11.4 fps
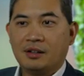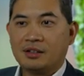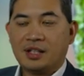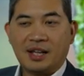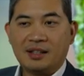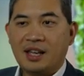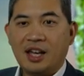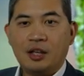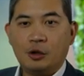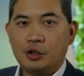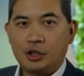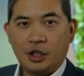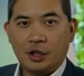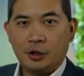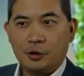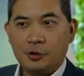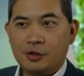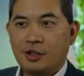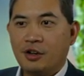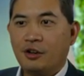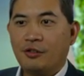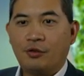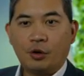10k Ushios,
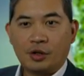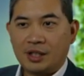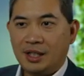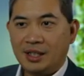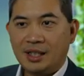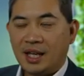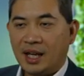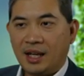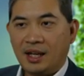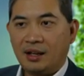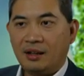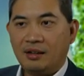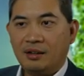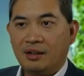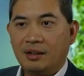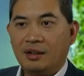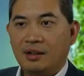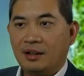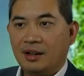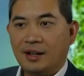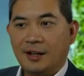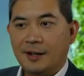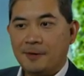14k
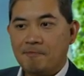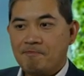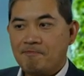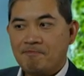um,